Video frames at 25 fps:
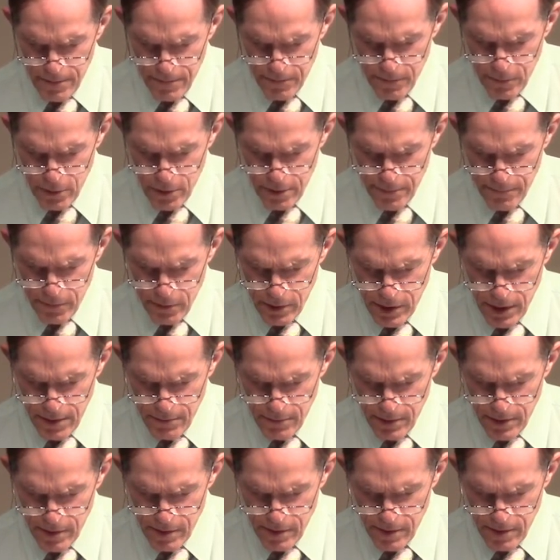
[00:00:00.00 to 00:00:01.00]
for
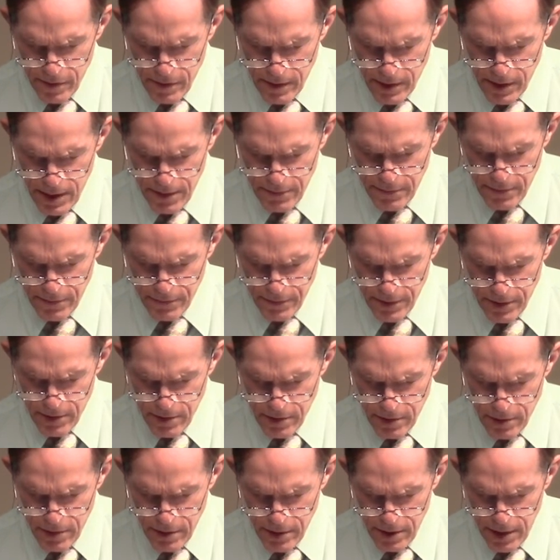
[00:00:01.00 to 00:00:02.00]
forgiveness and the gift of
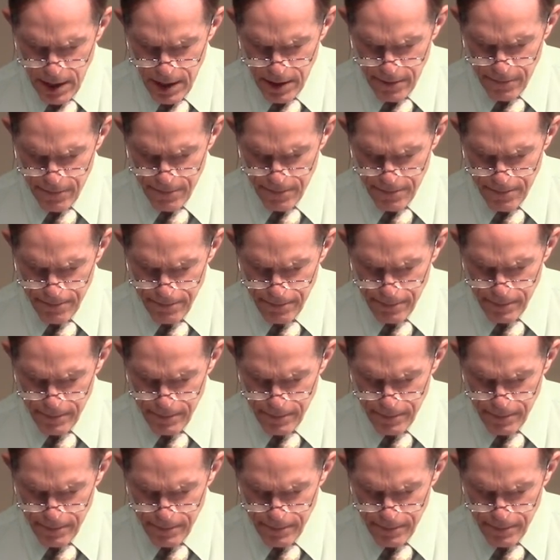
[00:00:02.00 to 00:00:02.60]
eternal life.